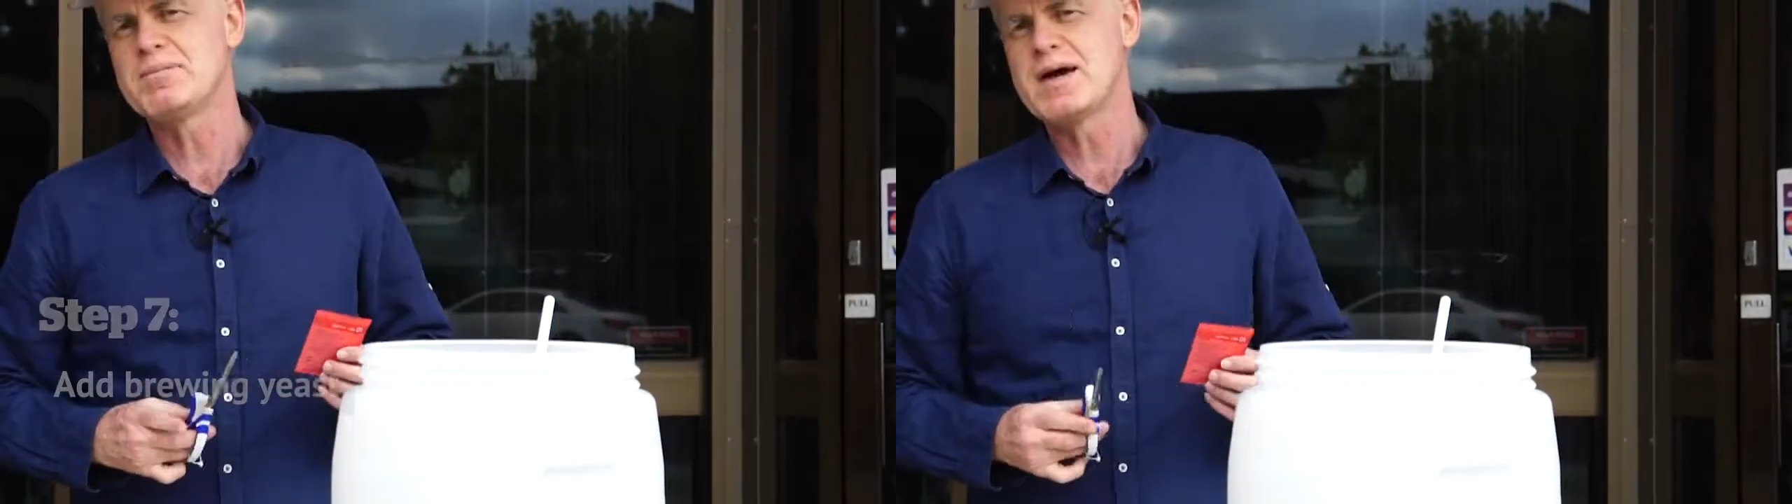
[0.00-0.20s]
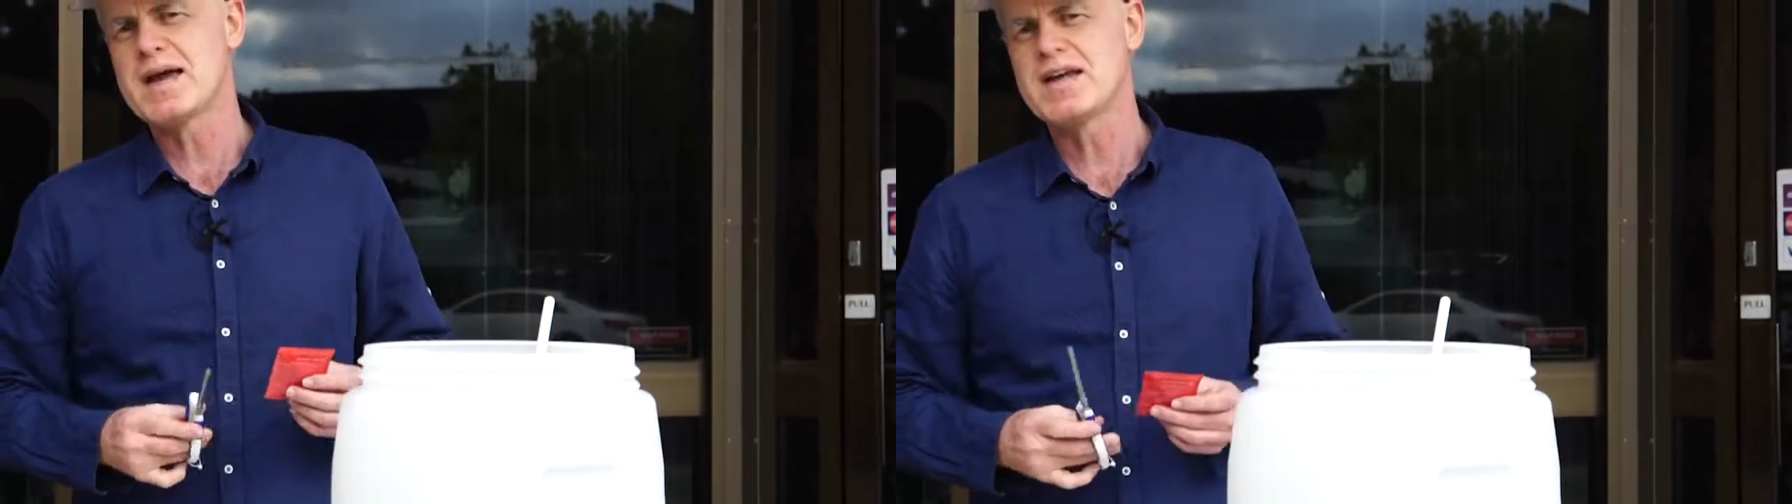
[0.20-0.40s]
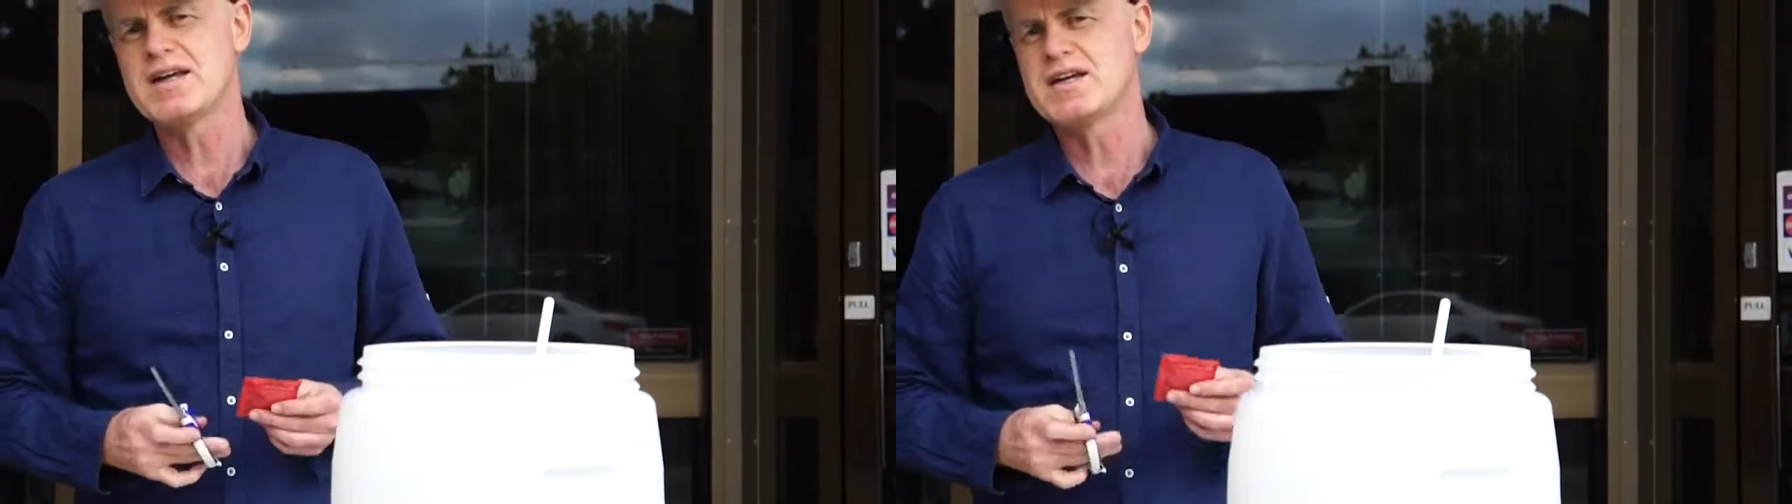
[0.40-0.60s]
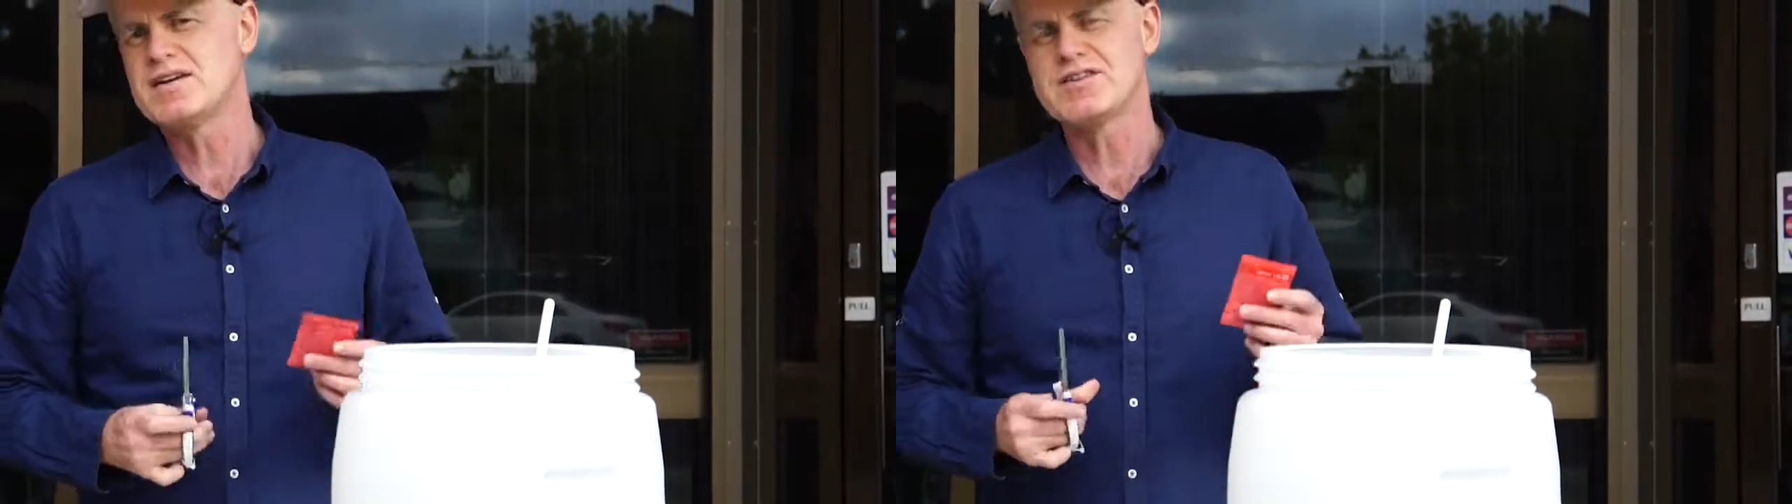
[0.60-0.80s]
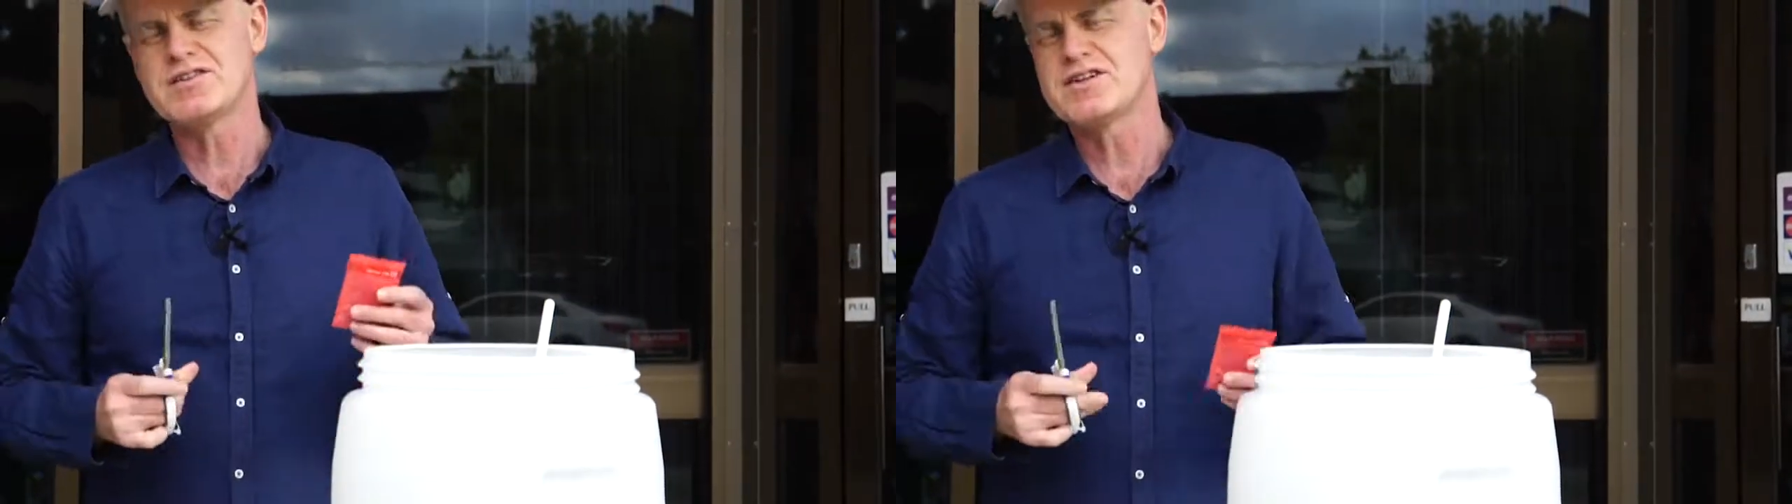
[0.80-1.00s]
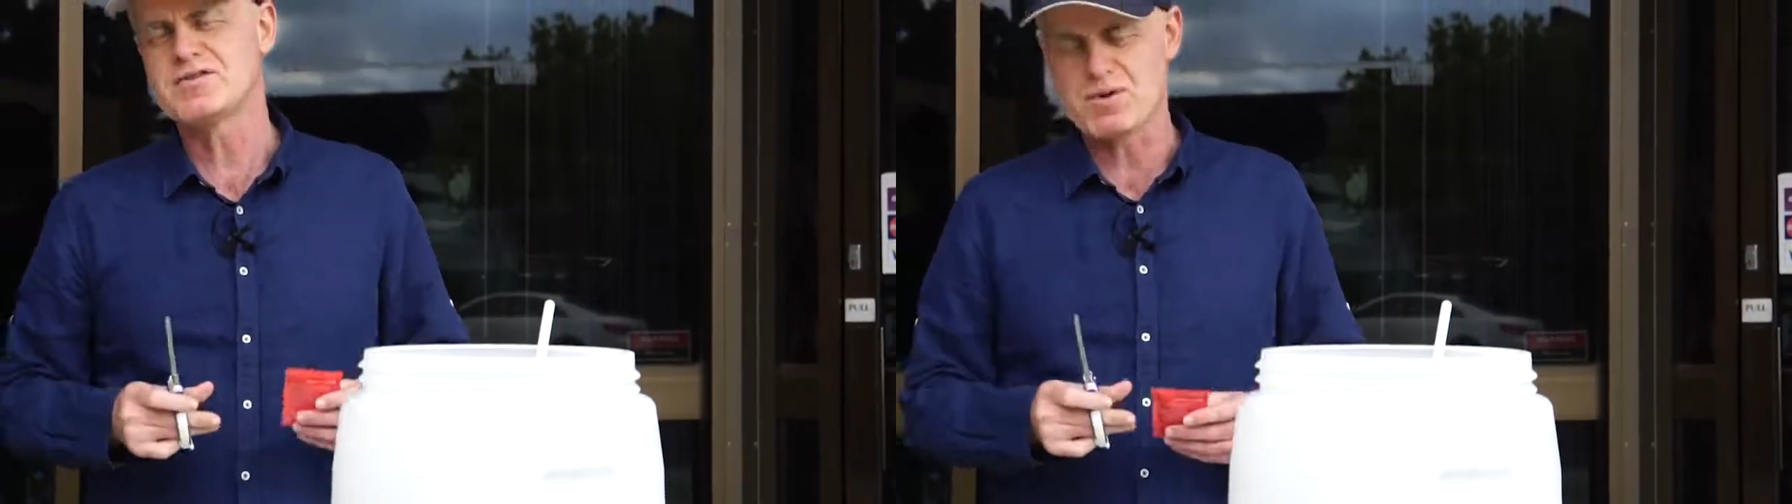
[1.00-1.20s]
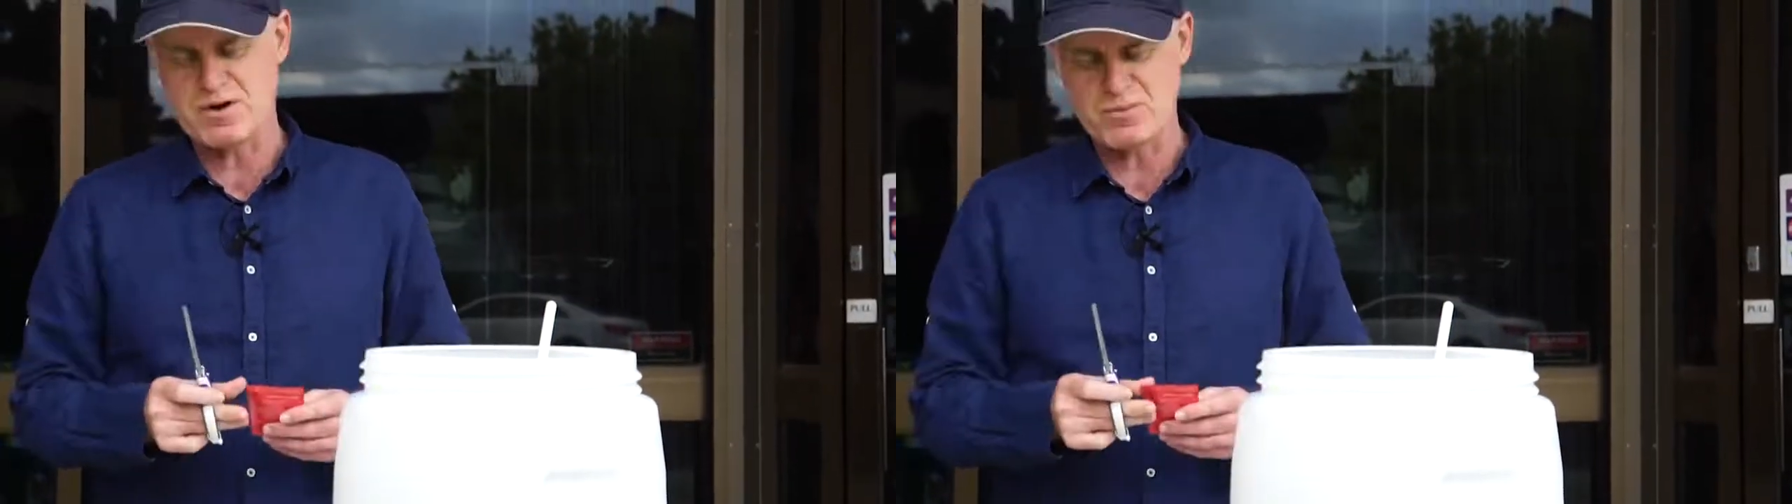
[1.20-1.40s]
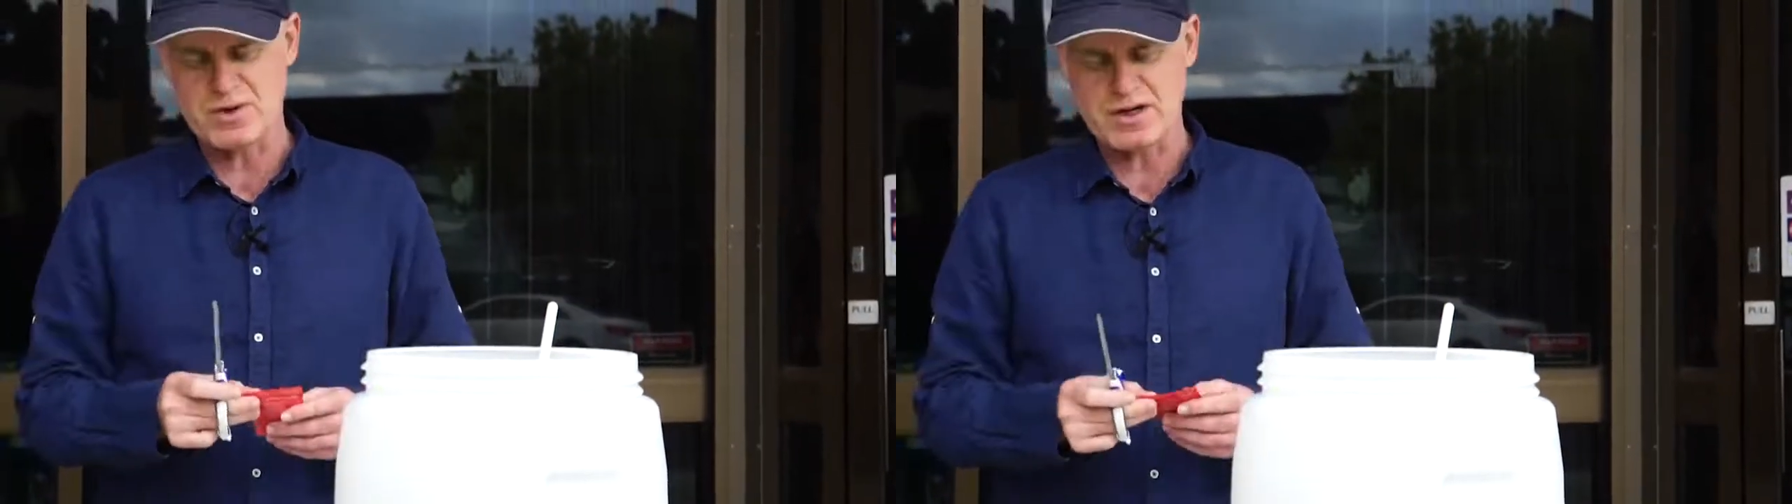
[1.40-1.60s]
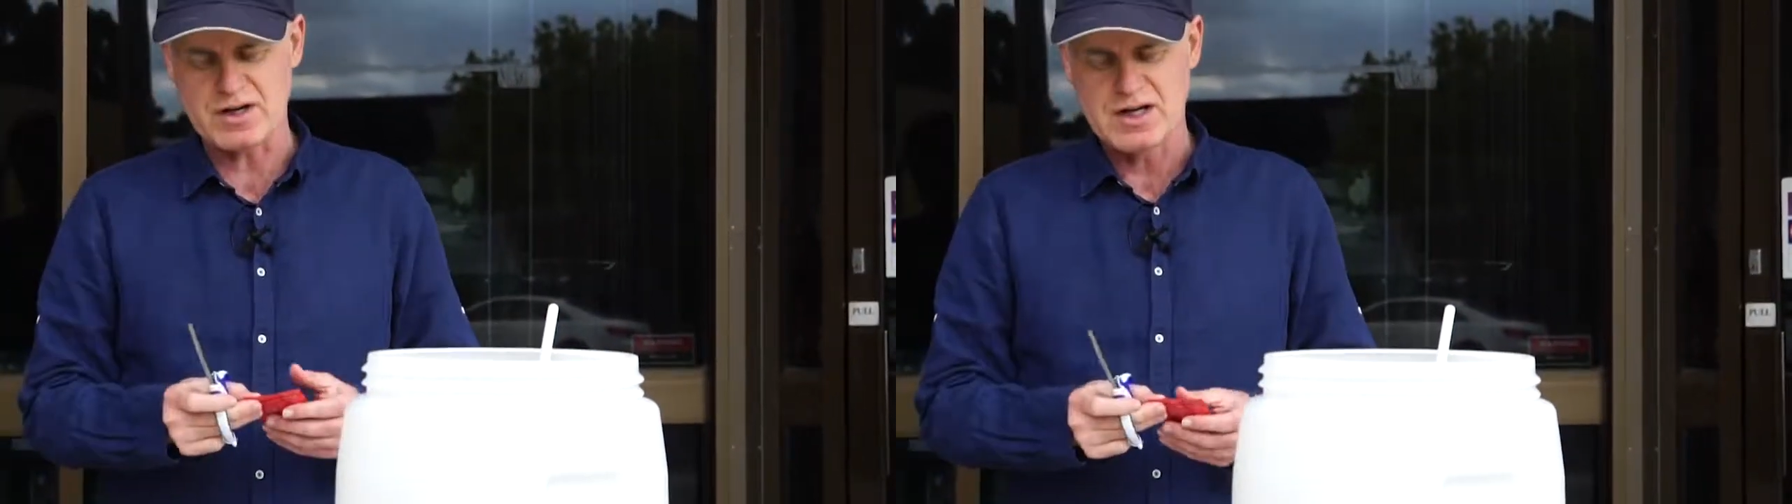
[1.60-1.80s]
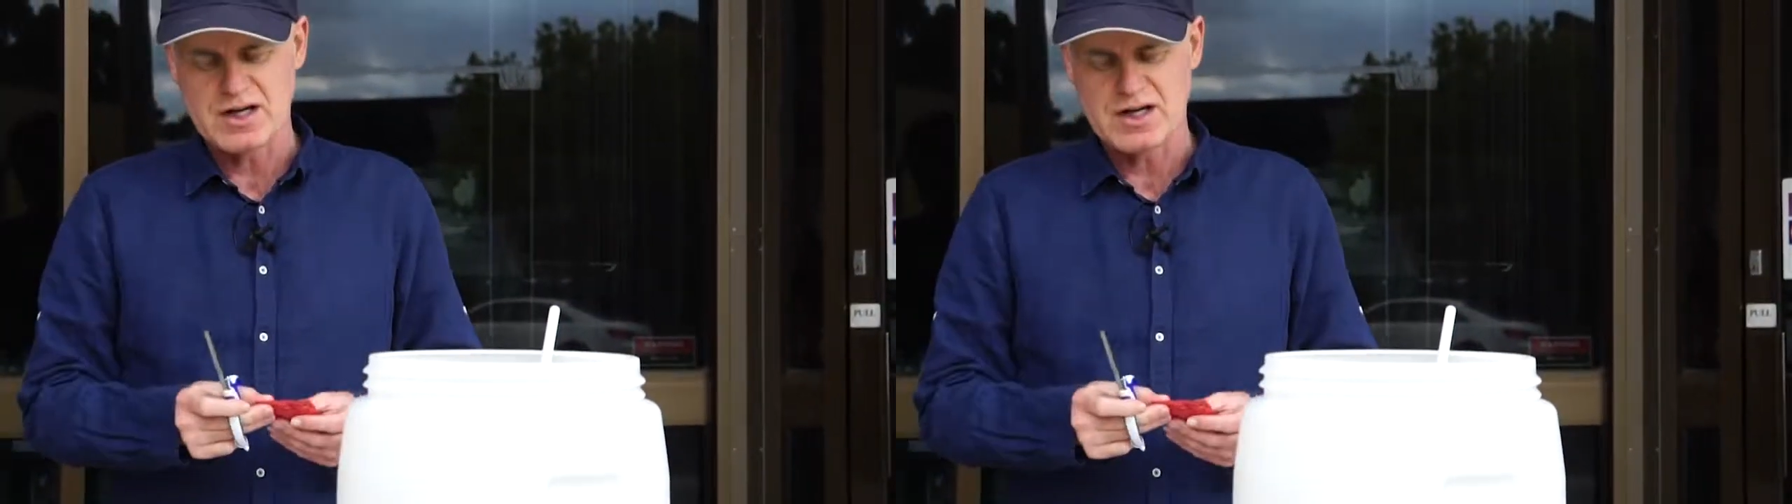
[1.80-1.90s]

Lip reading: making yeast, it just won't work.